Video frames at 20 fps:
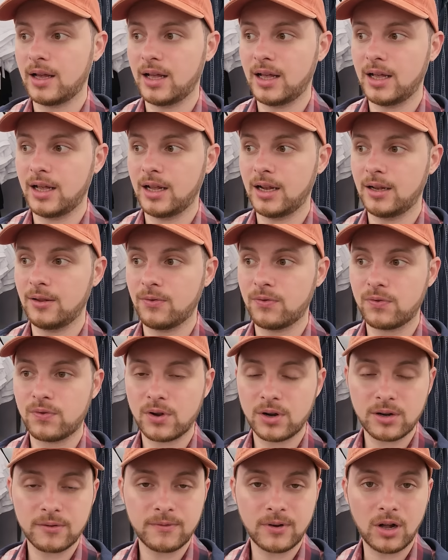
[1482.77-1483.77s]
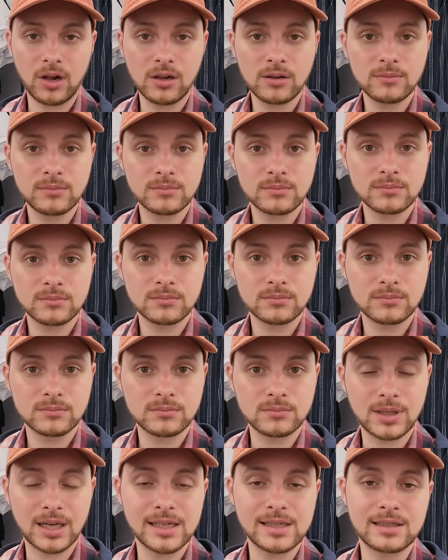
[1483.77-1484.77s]
And third of all,
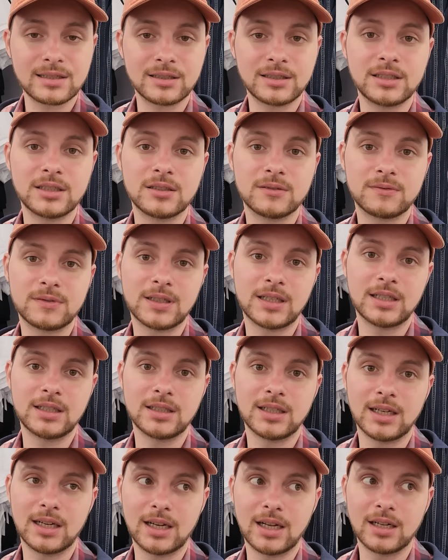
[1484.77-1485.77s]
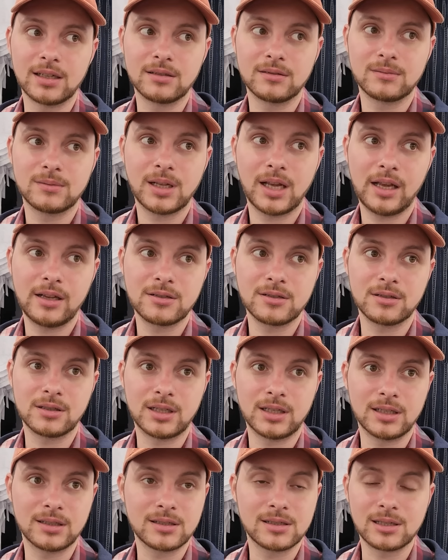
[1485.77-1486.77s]
I still need to find that
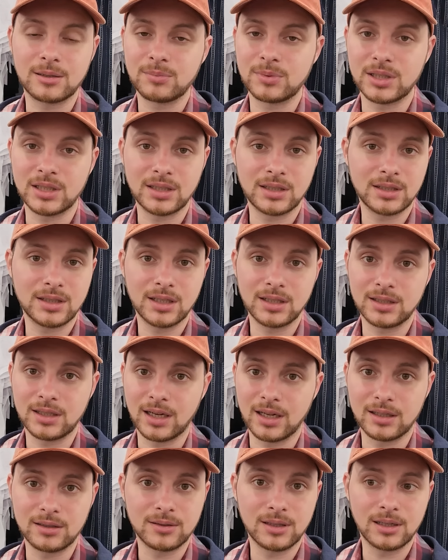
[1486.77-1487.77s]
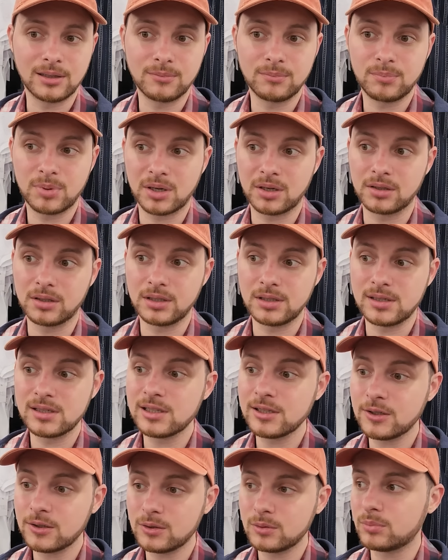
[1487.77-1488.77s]
hazelnut something KitKat that apparently is
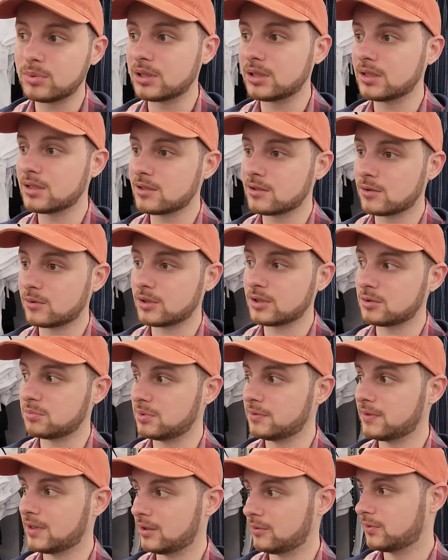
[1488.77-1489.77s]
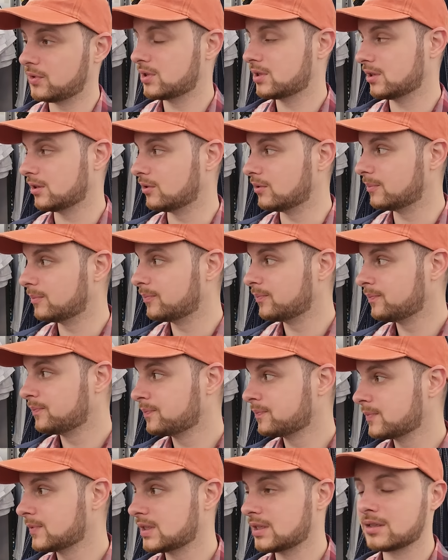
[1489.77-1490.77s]
new but is nowhere to be found. So
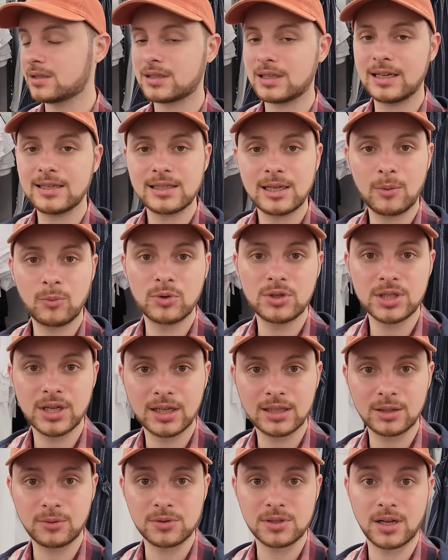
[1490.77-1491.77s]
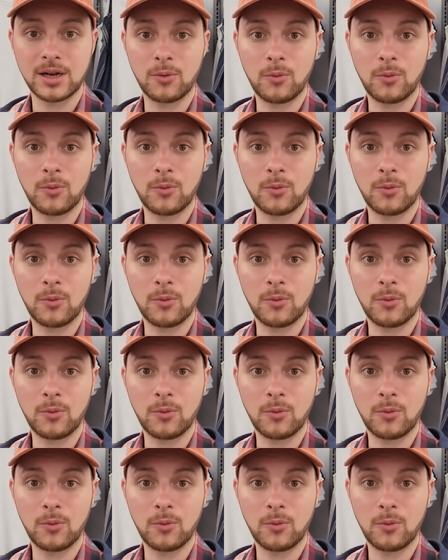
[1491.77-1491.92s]
since last time we checked, it was at a